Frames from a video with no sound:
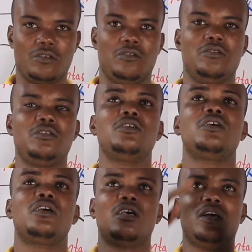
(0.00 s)
Good.
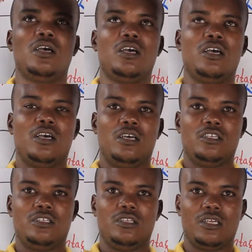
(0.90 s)

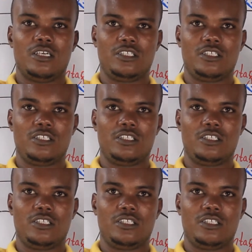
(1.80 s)
I